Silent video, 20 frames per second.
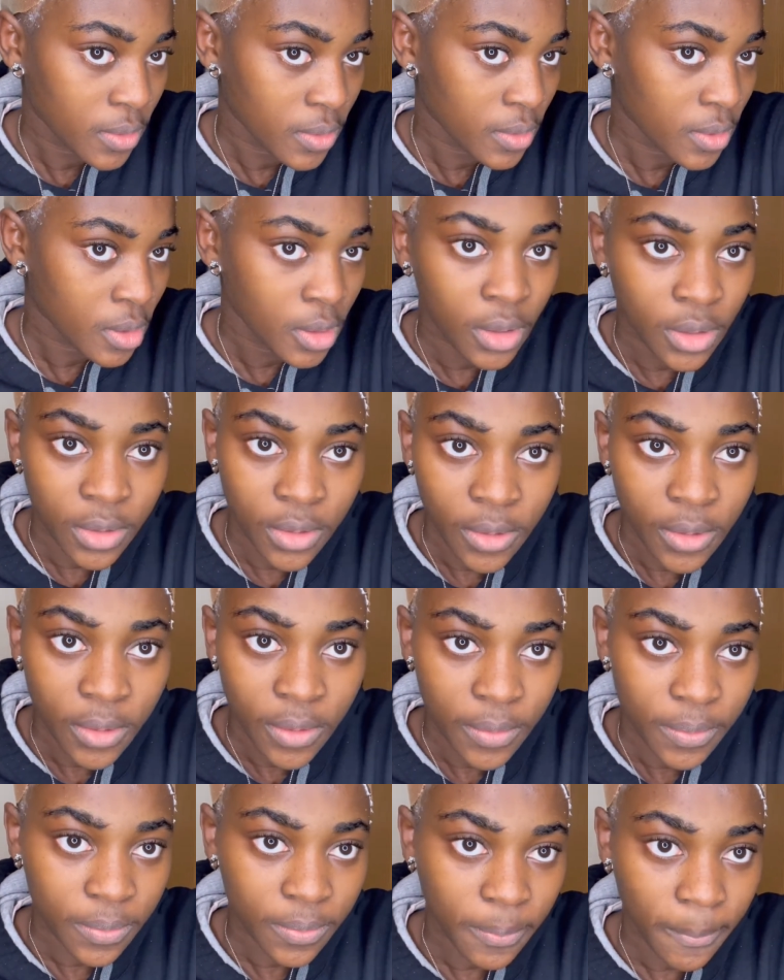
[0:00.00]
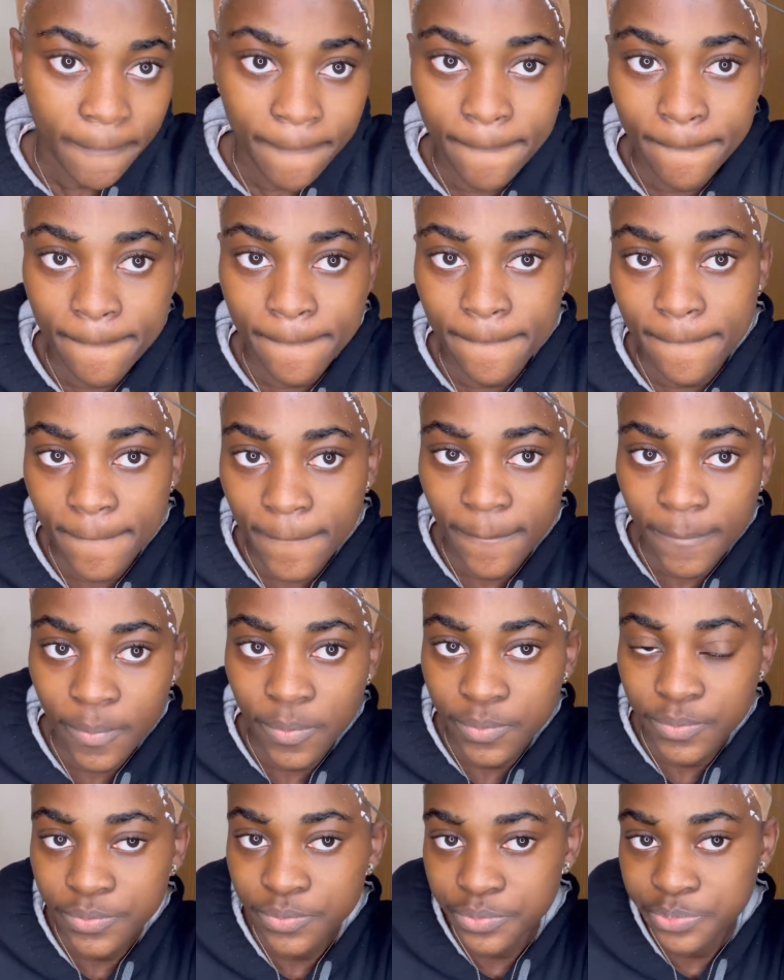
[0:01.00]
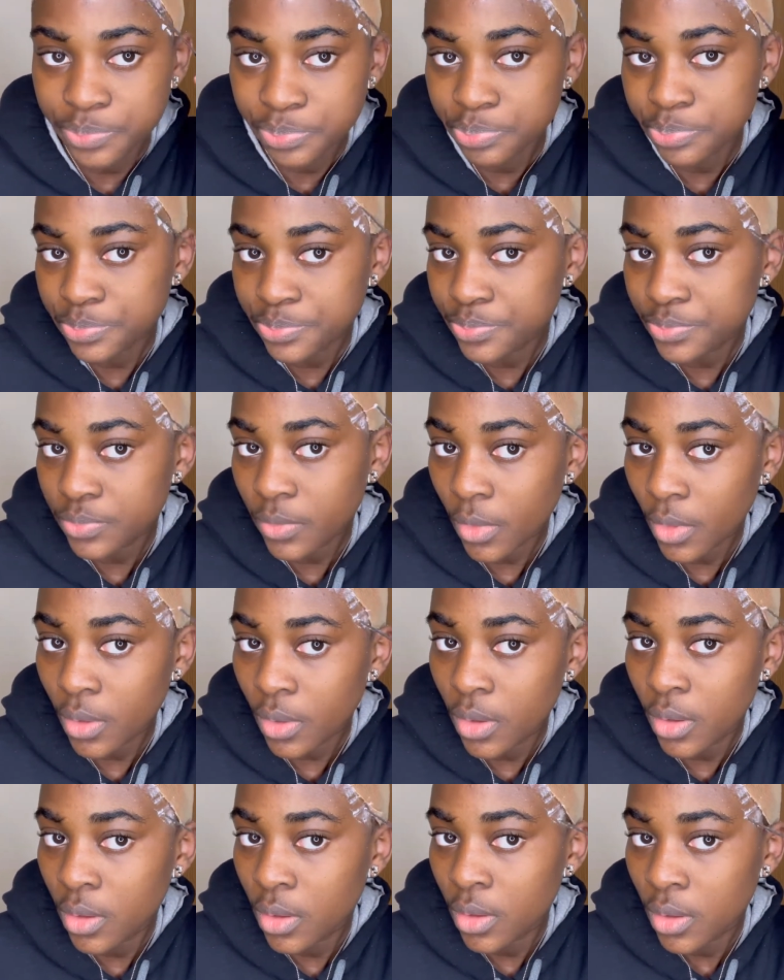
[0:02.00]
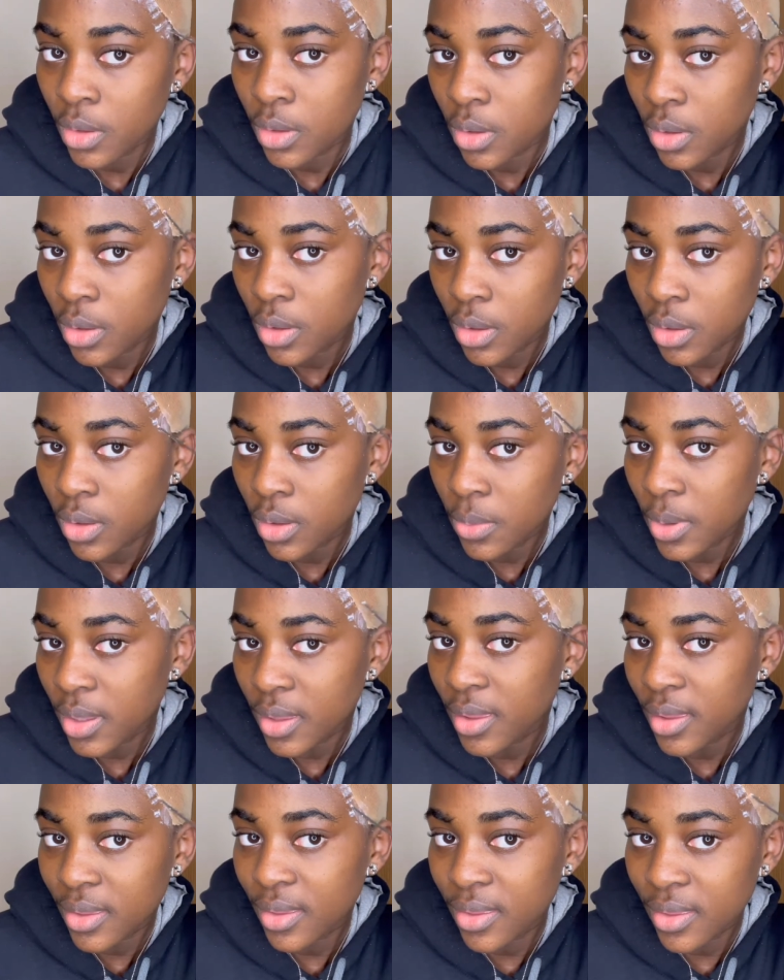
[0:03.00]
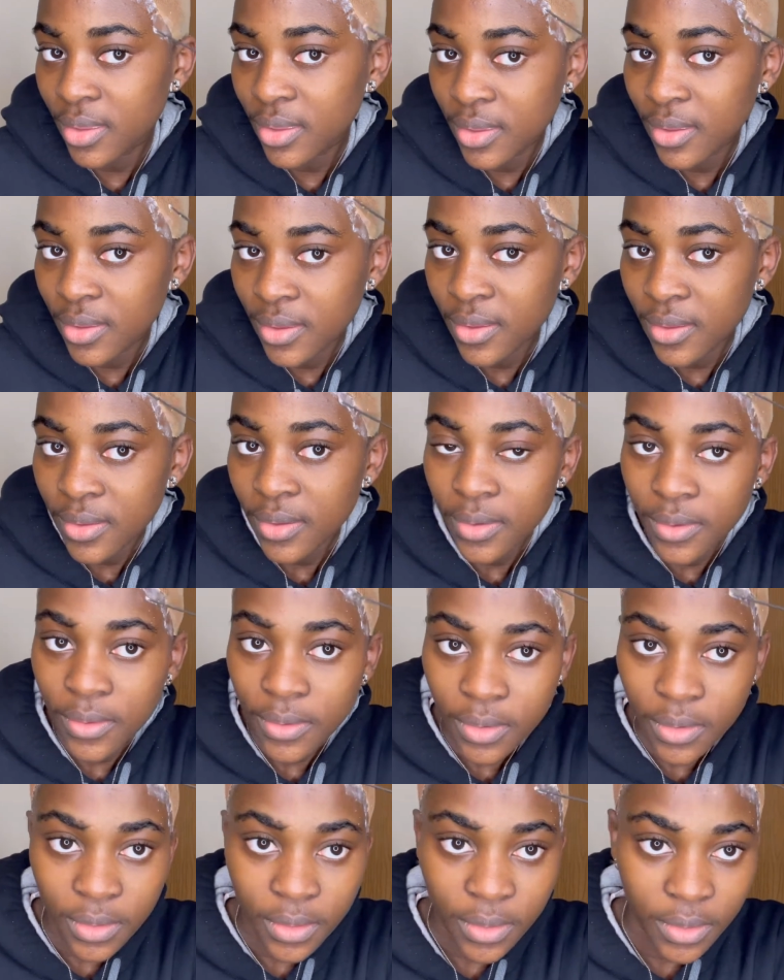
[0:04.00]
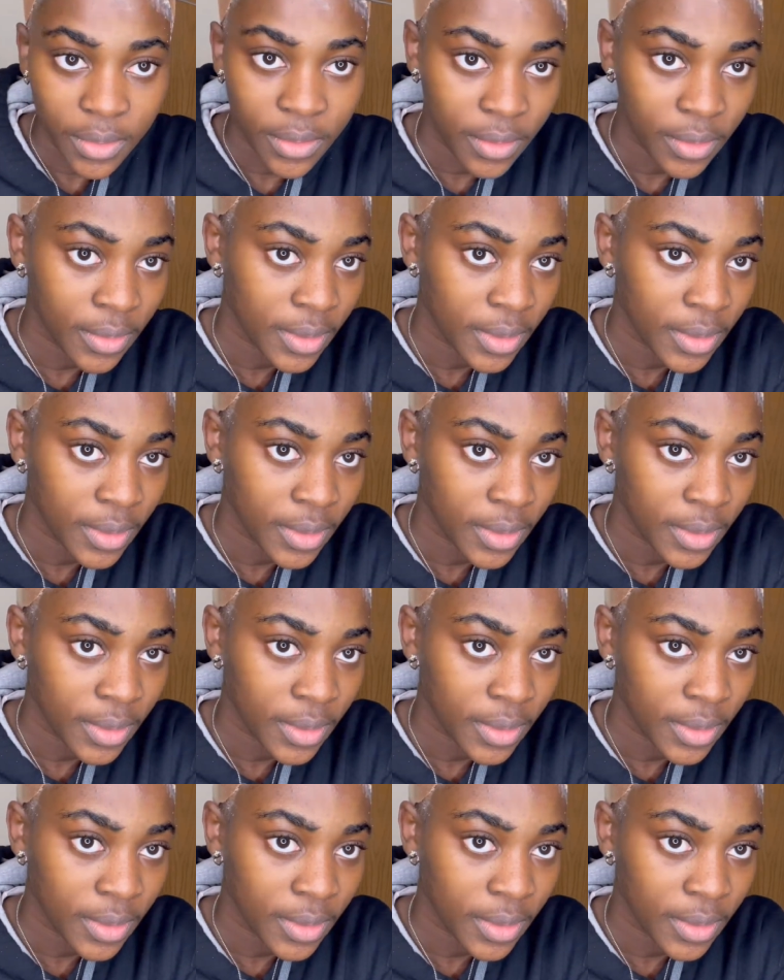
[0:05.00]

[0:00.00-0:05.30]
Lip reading: evenly. Make sure every place gets it. Spread it evenly, and then you